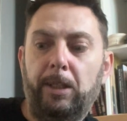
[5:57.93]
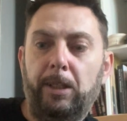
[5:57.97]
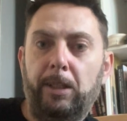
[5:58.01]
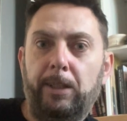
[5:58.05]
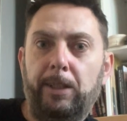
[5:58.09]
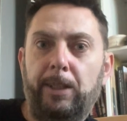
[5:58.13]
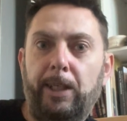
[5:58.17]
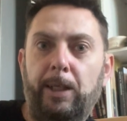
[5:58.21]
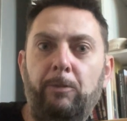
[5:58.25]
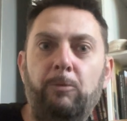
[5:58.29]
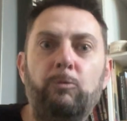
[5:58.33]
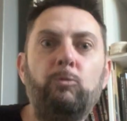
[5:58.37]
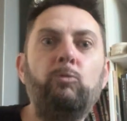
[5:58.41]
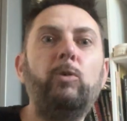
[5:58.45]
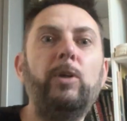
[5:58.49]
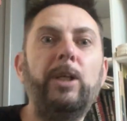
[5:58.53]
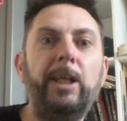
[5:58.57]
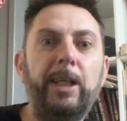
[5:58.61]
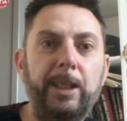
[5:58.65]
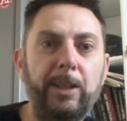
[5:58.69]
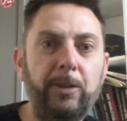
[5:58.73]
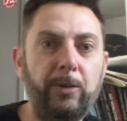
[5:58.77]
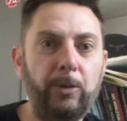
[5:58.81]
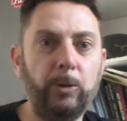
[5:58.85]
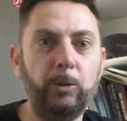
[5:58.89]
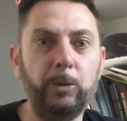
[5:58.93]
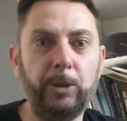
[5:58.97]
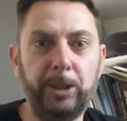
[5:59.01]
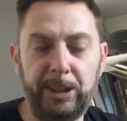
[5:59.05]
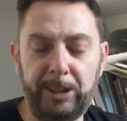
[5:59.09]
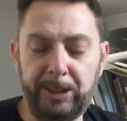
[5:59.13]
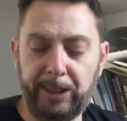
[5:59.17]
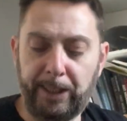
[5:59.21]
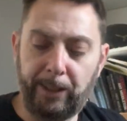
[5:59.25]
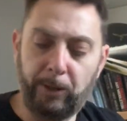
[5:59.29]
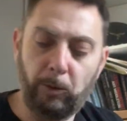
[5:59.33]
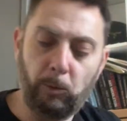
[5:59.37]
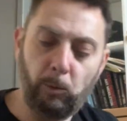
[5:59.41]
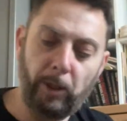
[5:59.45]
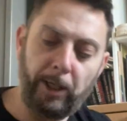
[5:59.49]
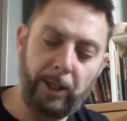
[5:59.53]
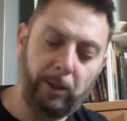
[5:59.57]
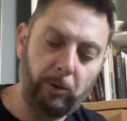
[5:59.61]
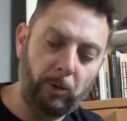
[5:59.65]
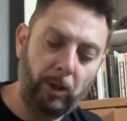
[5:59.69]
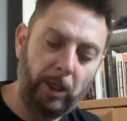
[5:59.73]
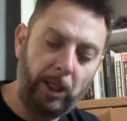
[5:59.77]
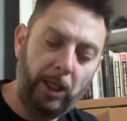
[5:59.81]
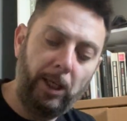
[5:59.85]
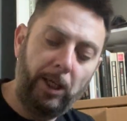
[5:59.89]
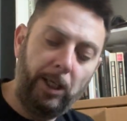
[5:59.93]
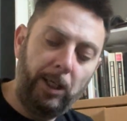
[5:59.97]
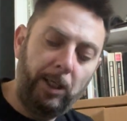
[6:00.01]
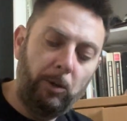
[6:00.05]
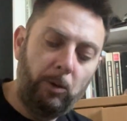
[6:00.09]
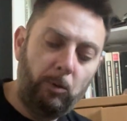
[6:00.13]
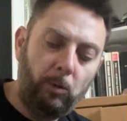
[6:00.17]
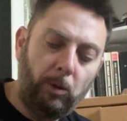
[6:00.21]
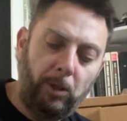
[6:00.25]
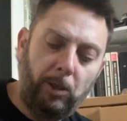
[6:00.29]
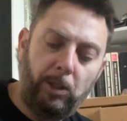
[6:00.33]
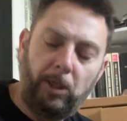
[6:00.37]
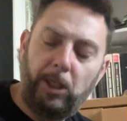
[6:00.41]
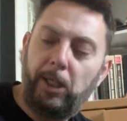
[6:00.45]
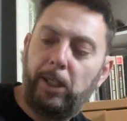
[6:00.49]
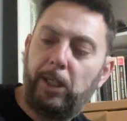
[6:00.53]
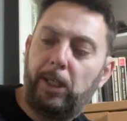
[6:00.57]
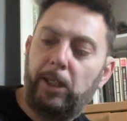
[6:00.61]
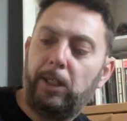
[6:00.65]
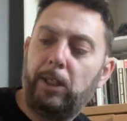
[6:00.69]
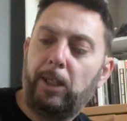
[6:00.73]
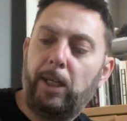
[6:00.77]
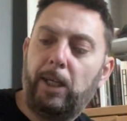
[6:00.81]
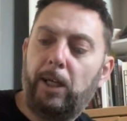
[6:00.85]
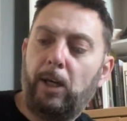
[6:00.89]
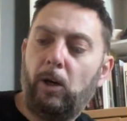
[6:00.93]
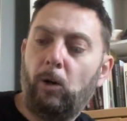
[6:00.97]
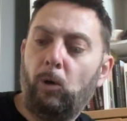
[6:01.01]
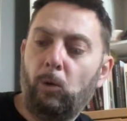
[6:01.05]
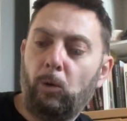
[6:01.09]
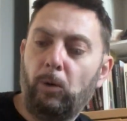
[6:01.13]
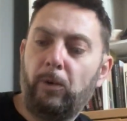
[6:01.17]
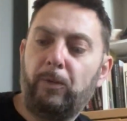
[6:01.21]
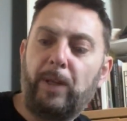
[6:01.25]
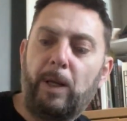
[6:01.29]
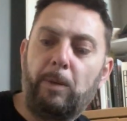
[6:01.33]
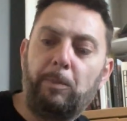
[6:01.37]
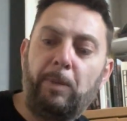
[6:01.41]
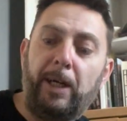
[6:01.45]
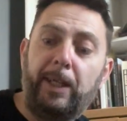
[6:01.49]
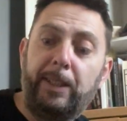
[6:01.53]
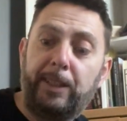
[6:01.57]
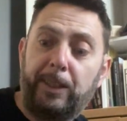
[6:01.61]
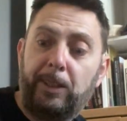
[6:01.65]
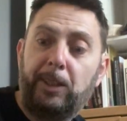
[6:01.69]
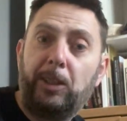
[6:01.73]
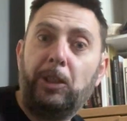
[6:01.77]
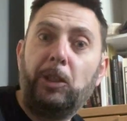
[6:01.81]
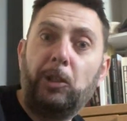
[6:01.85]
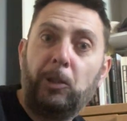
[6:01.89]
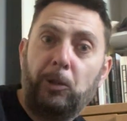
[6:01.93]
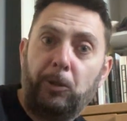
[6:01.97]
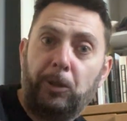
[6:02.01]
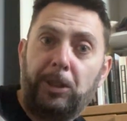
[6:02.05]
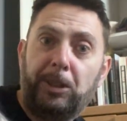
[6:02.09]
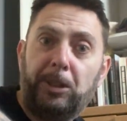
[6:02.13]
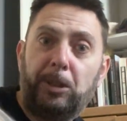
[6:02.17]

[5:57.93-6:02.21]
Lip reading: they've really thought this out well. All of that padding, your gun is